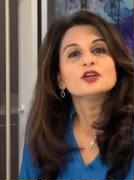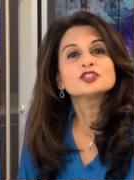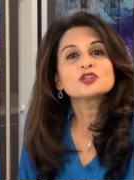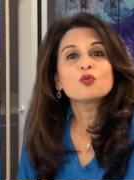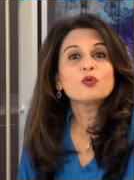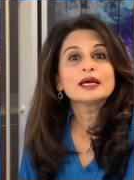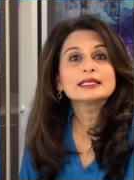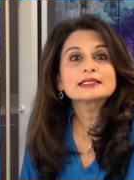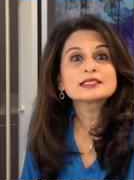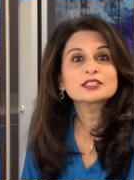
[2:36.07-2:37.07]
So what
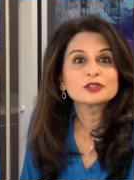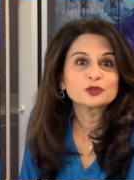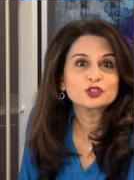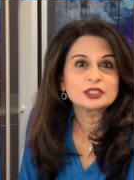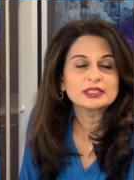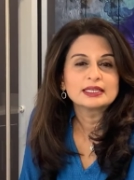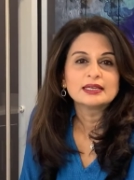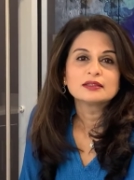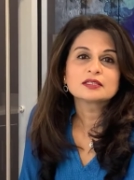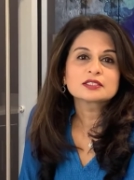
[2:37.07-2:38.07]
is the solution?
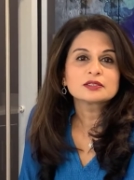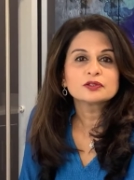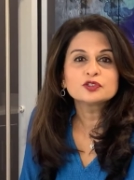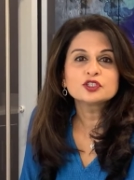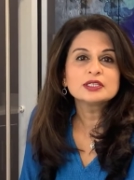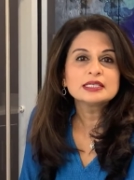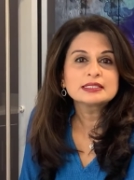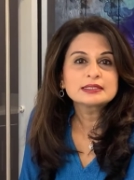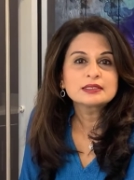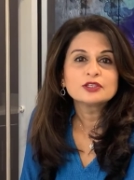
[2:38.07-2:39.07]
The solution is